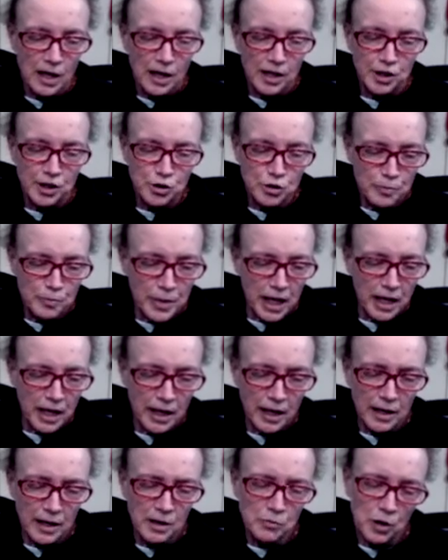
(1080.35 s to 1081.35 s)

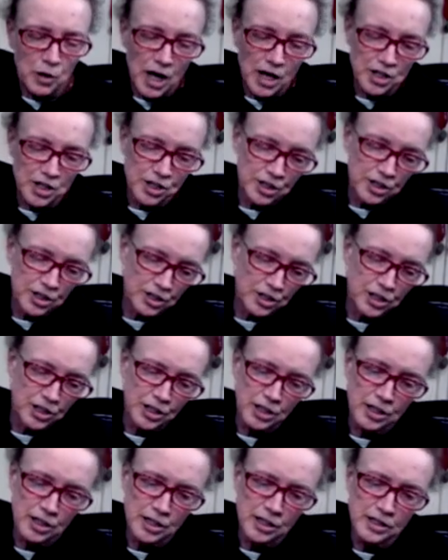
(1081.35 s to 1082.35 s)
UPenn,
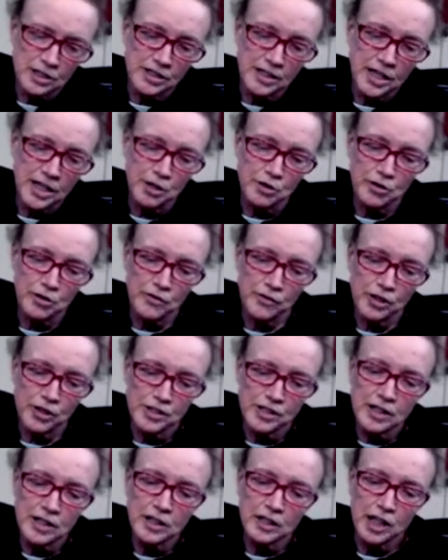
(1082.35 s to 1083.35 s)
Washington State
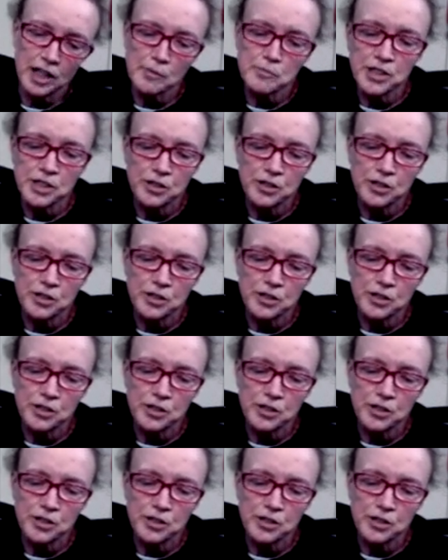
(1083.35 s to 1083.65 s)
University, Clemson